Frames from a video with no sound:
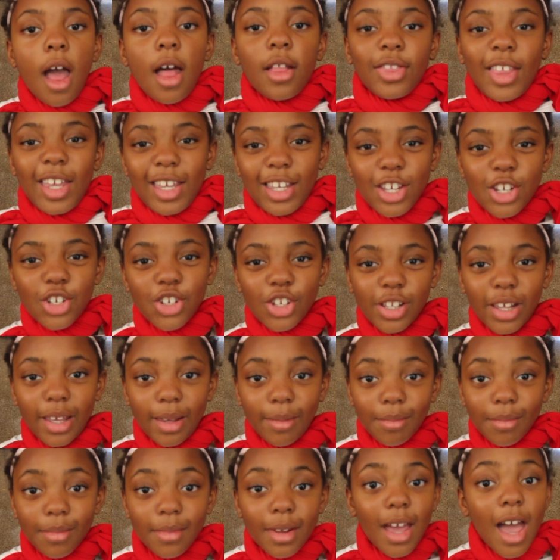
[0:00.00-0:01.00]
Thank you,
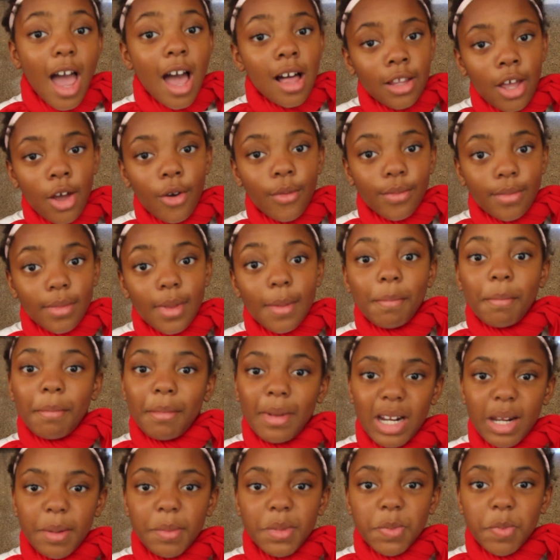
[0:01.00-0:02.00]
Julie. Hello,
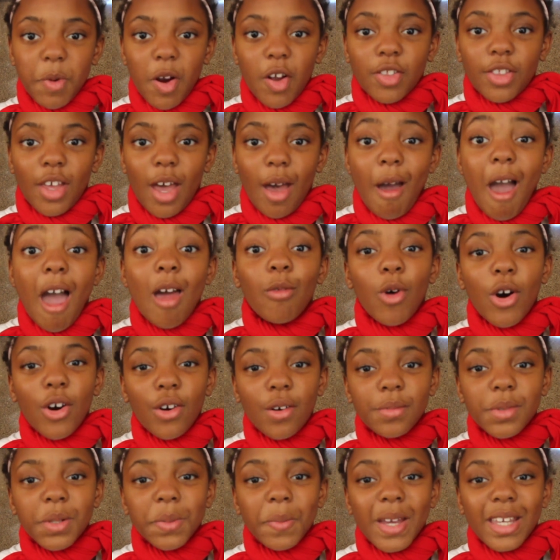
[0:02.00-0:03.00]
my name is Martha, and
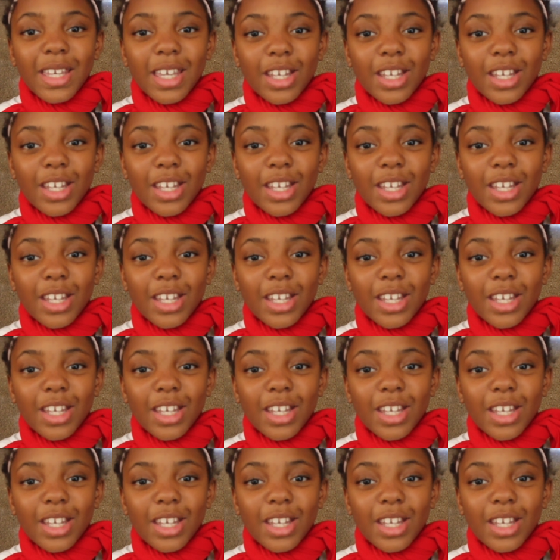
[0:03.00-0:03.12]
welcome to my